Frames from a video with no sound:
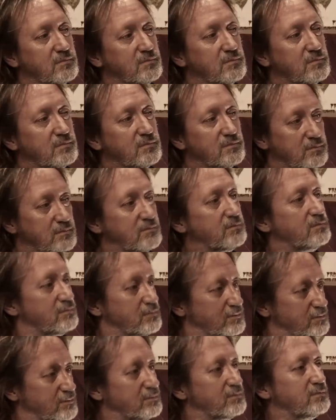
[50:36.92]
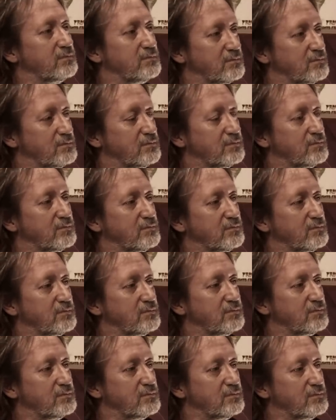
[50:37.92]
thing. Mm -hmm. Now, uh,
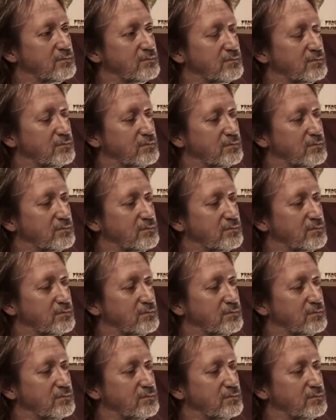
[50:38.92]
um,